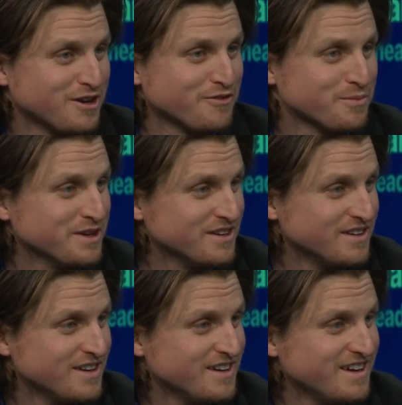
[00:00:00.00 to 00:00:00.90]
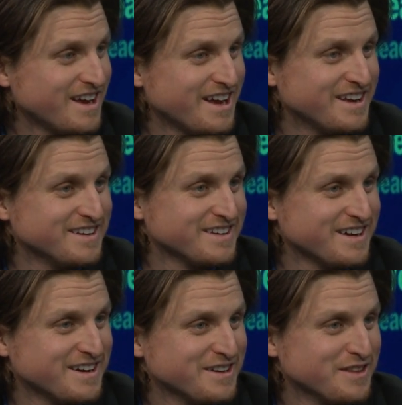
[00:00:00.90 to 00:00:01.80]
government and
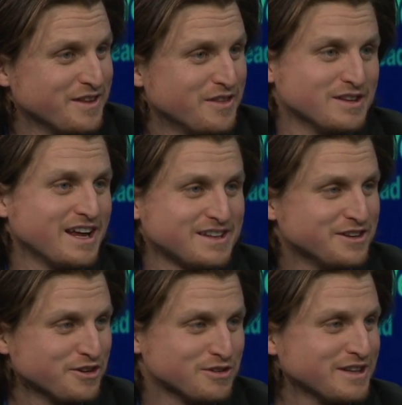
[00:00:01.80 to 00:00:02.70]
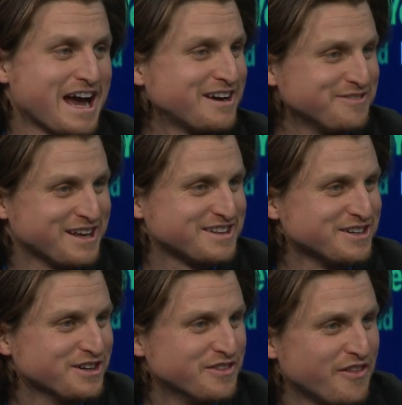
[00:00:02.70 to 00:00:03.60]
the likelihood or lack of
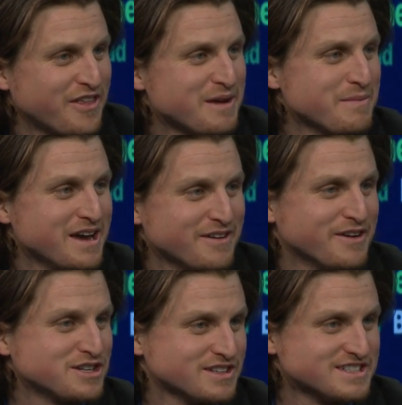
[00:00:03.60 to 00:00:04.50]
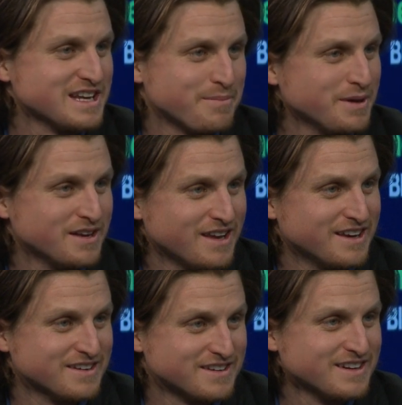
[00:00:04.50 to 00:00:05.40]
likelihood that they may eventually step in
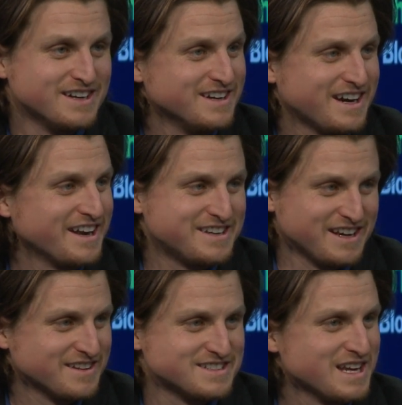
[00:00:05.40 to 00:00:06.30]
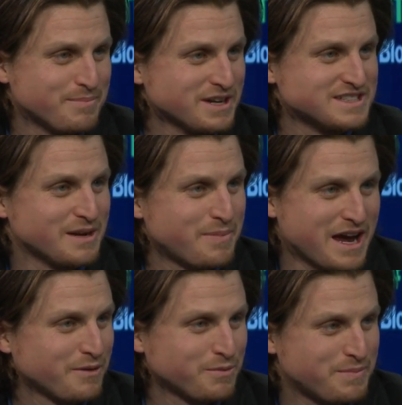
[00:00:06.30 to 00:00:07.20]
and kind of take this state-by-state
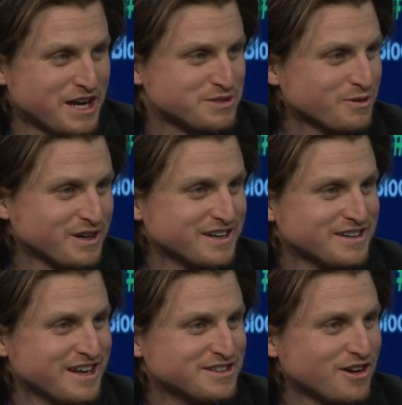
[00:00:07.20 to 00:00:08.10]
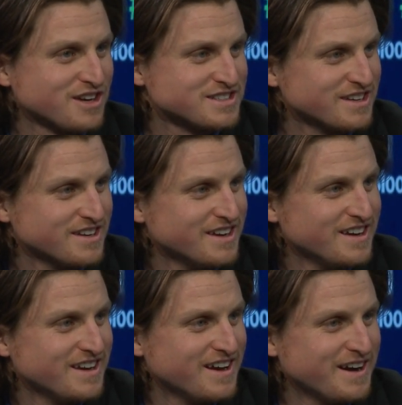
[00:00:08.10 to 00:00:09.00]
patchwork and toss it.
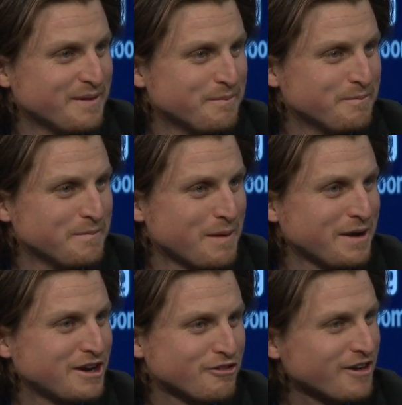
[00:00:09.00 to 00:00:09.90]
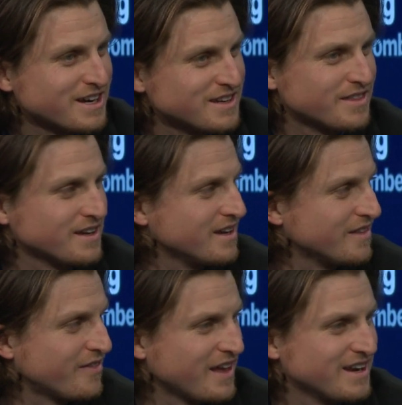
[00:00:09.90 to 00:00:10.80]
Am I correct in thinking
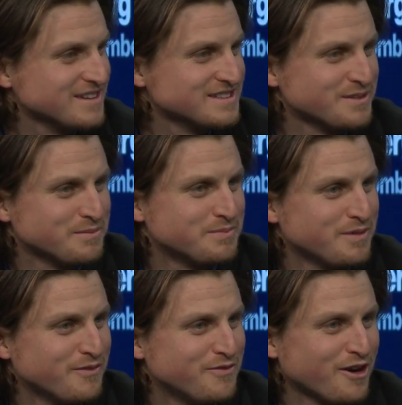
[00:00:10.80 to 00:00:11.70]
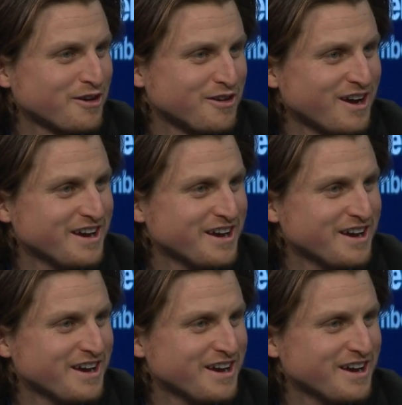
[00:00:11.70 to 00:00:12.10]
that that is a far cry